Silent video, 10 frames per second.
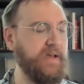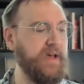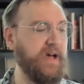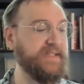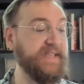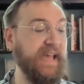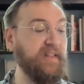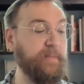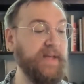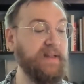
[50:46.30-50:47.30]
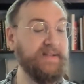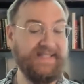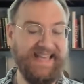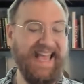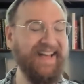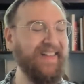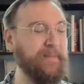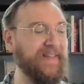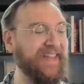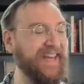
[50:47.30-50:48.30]

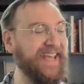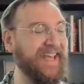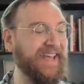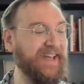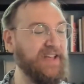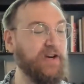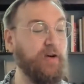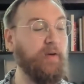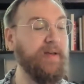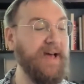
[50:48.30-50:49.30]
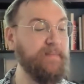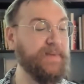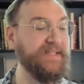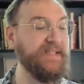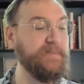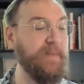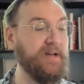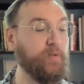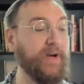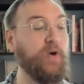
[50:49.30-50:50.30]
Scalability. Growing my business
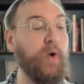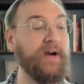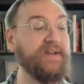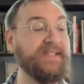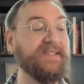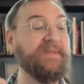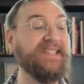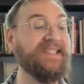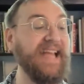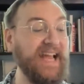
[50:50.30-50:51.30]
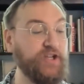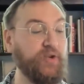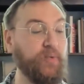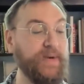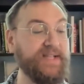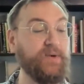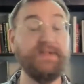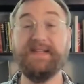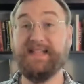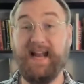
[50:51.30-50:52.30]
model requires substantial
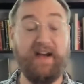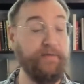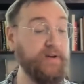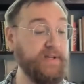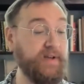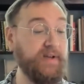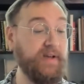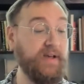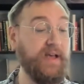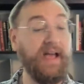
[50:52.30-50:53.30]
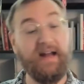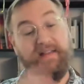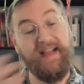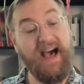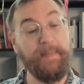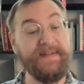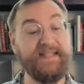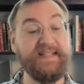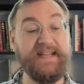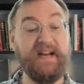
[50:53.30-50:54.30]
resources and effort. And on the
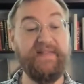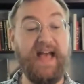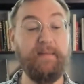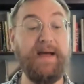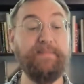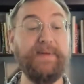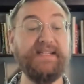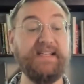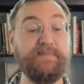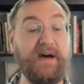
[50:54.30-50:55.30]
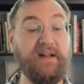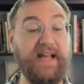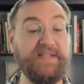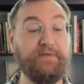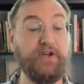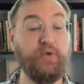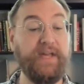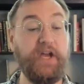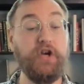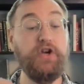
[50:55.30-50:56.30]
opposite side of that, my business model has
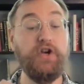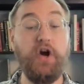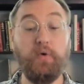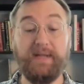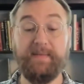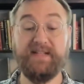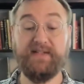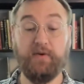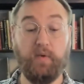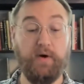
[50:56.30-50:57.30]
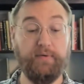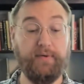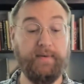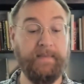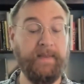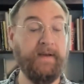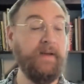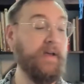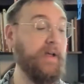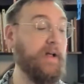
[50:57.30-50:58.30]
virtually no limits to growth.
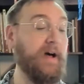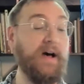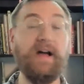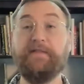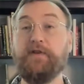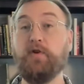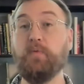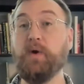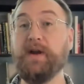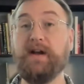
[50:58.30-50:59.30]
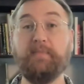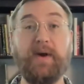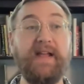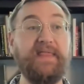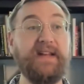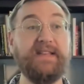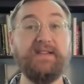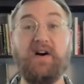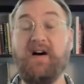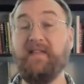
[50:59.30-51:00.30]
If you're working on a brand that is
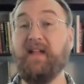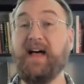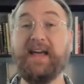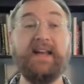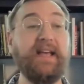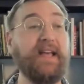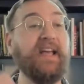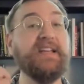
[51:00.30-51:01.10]
online, it is